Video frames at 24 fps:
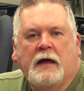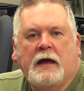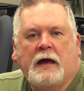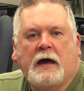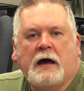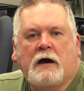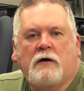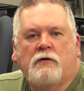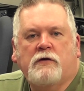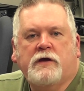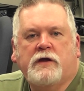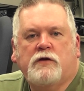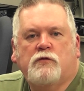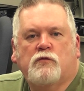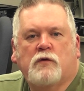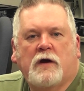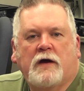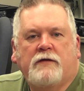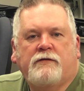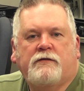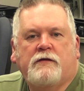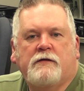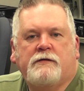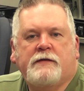how he
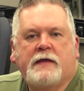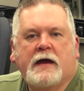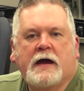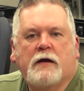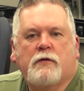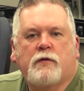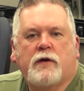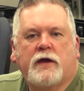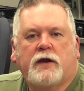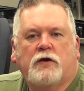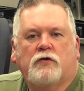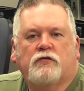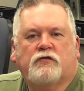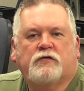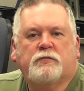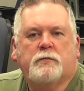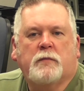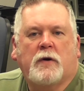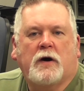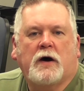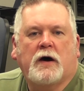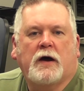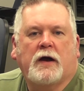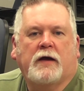read the
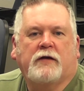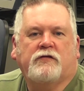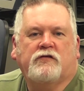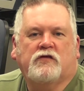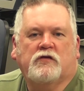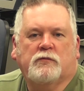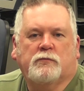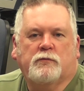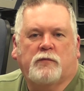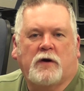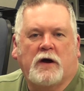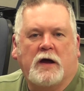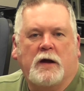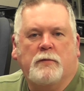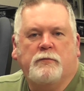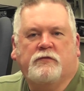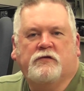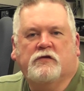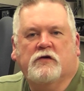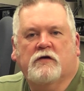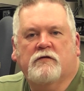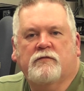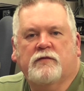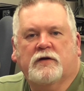narrator's mind by
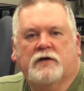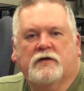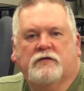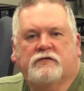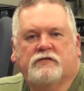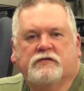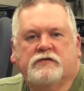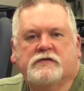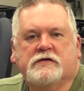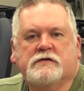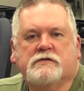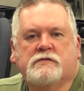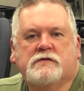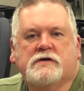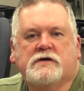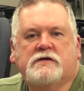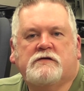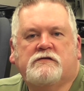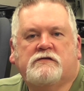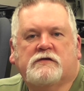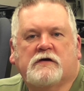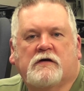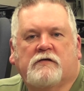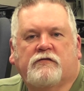observing a
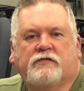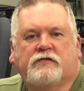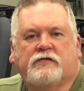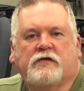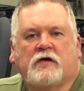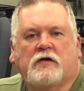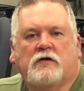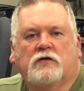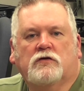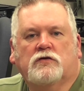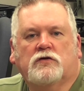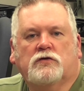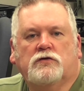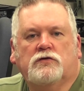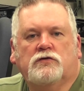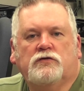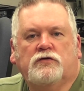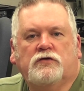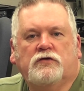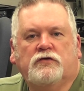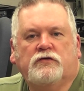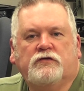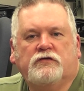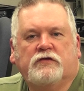series of subtle
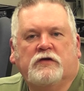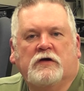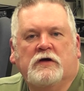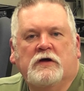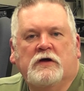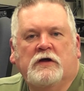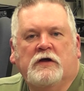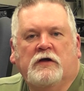clues